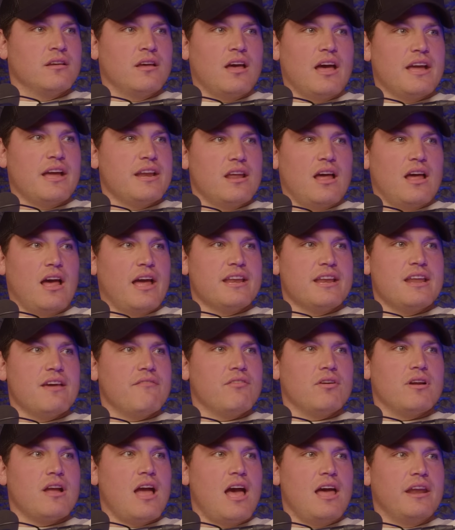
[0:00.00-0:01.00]
I I
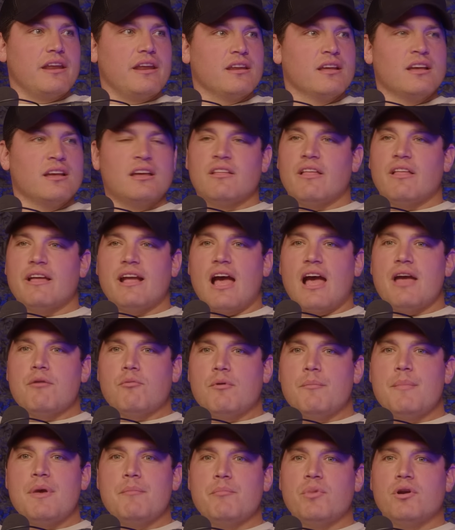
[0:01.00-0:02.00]
never got it. Like I
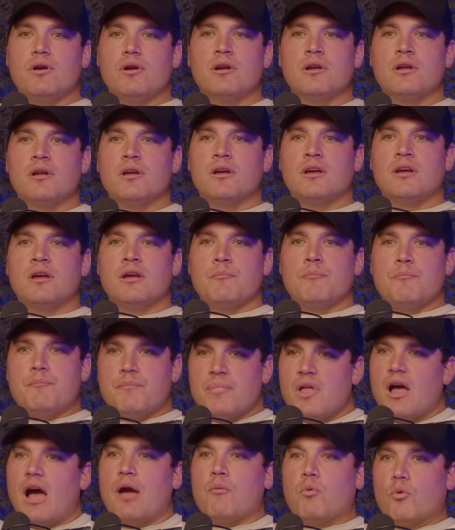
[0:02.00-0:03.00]
remember
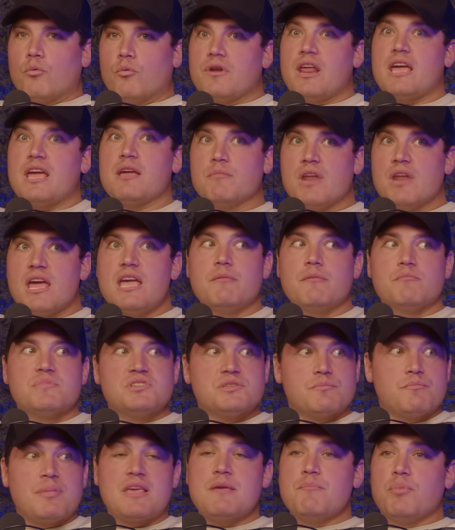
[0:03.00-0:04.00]
I won't name names,
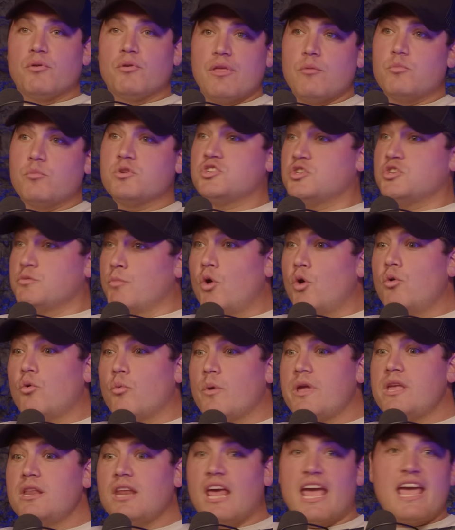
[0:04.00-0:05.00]
people that would smoke
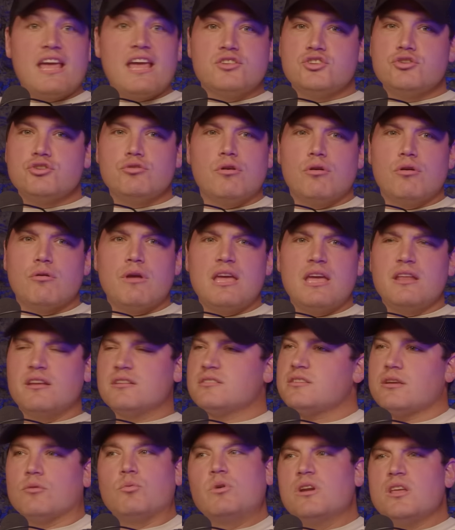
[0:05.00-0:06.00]
weed and do cocaine.
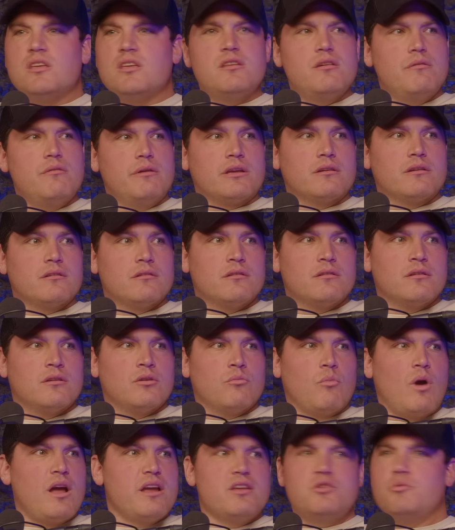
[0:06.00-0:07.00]
It's like, what are you doing?
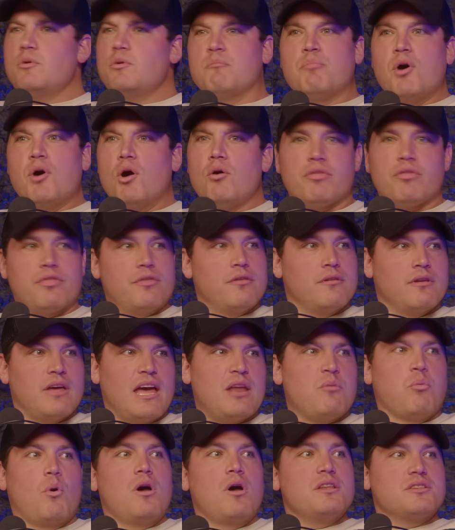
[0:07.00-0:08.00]
Why are you doing both
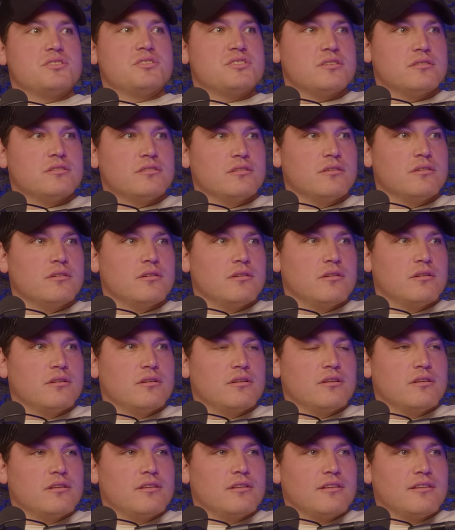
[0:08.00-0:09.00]
at once? Because it's the only
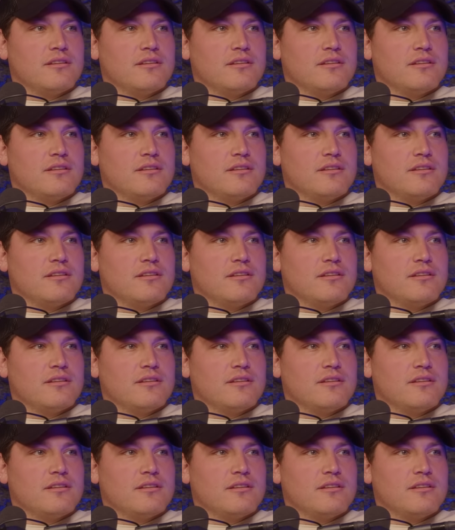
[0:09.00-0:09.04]
way to